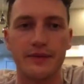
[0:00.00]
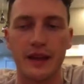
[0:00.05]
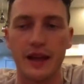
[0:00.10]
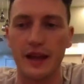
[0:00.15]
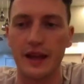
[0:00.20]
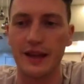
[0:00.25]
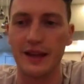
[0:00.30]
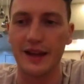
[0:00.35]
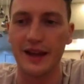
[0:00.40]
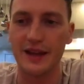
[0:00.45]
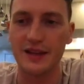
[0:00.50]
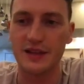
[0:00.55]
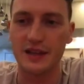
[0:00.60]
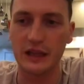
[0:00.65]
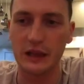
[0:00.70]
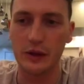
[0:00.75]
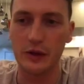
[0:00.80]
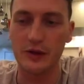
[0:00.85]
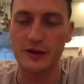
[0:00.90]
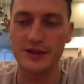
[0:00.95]
And I actually
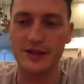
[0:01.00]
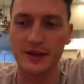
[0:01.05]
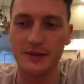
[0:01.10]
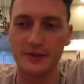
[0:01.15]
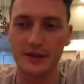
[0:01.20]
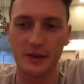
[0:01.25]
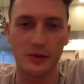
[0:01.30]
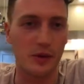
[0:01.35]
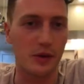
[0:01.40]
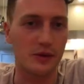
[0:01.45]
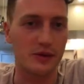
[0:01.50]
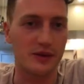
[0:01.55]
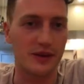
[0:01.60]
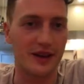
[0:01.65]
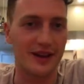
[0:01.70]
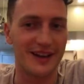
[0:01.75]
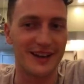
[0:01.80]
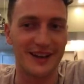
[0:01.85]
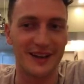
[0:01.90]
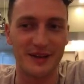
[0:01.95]
learned something while
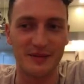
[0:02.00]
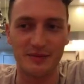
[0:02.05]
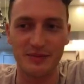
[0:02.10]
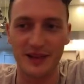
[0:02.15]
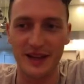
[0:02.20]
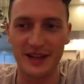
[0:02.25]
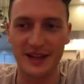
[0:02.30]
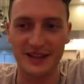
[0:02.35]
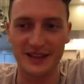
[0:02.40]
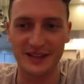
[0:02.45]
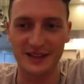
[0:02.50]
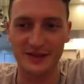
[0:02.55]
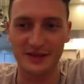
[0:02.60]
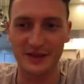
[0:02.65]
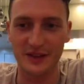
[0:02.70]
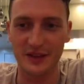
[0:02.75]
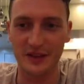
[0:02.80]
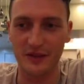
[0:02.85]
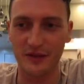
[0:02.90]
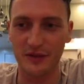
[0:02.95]
planning this
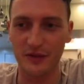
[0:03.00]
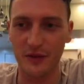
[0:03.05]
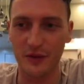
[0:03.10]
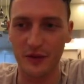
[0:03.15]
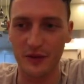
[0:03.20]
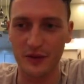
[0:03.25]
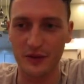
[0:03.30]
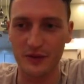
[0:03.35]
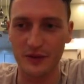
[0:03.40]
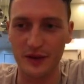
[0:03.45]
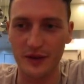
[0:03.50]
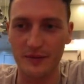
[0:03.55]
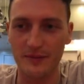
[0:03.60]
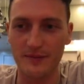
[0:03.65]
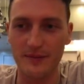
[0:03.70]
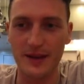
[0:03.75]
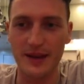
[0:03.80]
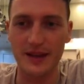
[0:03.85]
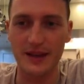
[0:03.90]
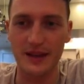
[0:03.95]
video for you that
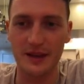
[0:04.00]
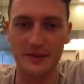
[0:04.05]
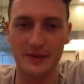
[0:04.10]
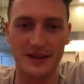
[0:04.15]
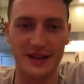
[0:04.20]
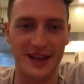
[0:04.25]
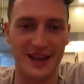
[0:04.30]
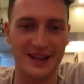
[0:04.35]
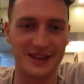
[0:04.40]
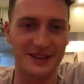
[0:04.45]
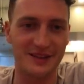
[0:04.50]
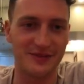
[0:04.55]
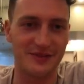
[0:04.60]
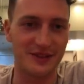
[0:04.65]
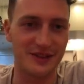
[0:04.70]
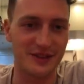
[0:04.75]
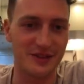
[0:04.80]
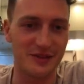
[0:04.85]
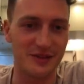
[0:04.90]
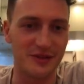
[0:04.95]
may come in handy for
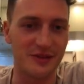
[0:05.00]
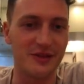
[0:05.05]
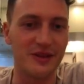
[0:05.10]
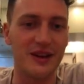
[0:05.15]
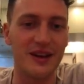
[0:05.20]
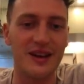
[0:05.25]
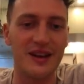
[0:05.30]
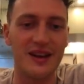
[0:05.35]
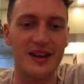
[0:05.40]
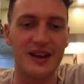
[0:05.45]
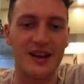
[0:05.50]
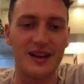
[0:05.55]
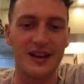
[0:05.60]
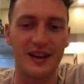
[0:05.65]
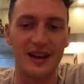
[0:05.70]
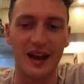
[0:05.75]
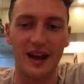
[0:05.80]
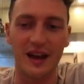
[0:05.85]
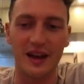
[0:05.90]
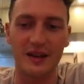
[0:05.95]
you.
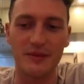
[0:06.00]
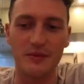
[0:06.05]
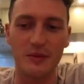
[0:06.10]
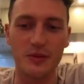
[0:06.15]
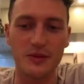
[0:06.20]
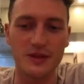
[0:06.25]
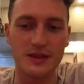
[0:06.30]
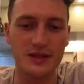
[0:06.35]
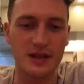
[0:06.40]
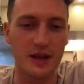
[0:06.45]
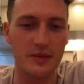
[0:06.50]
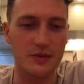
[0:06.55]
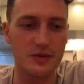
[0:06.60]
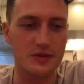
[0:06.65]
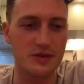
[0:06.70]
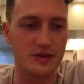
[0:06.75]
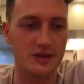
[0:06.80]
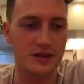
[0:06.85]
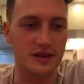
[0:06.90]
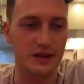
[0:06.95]
Most of the time you
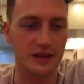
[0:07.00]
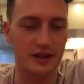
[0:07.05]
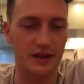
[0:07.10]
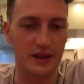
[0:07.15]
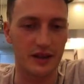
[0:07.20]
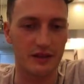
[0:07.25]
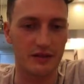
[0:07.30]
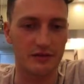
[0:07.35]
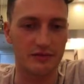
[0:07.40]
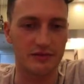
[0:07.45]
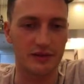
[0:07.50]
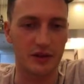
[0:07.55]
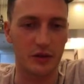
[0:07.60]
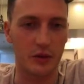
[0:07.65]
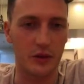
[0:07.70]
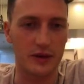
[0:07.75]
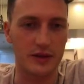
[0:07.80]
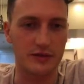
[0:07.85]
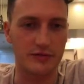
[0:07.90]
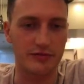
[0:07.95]
just click
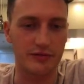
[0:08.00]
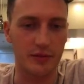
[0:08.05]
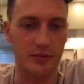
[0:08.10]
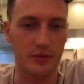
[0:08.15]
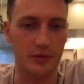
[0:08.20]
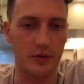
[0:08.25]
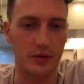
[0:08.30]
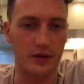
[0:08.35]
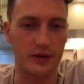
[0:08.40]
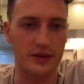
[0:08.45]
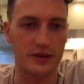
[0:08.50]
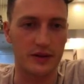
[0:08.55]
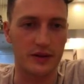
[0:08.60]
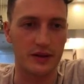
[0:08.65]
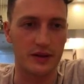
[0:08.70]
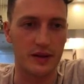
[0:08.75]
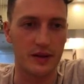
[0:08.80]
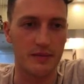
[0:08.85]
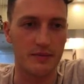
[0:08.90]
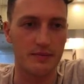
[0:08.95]
request report.
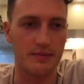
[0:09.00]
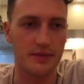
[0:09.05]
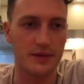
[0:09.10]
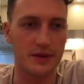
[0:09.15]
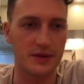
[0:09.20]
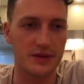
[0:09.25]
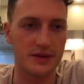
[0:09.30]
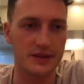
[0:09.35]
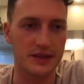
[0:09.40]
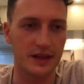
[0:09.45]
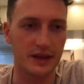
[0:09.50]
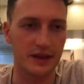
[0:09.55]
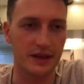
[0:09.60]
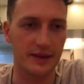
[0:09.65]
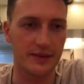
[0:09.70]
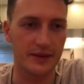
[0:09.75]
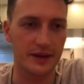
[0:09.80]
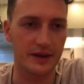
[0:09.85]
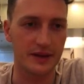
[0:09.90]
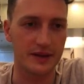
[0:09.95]
But you can see I
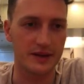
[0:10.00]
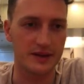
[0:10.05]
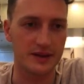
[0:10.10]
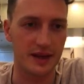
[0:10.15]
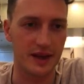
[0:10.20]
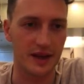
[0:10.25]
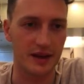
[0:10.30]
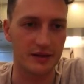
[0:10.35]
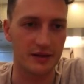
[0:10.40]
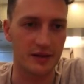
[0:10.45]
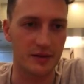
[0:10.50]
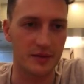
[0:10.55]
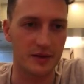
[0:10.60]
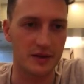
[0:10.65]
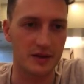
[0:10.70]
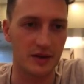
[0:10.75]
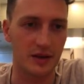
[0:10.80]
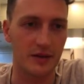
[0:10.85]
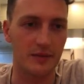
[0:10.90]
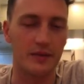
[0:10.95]
kept getting this error up the
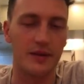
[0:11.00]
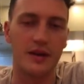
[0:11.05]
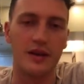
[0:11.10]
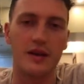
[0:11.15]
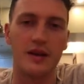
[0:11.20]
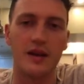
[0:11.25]
top.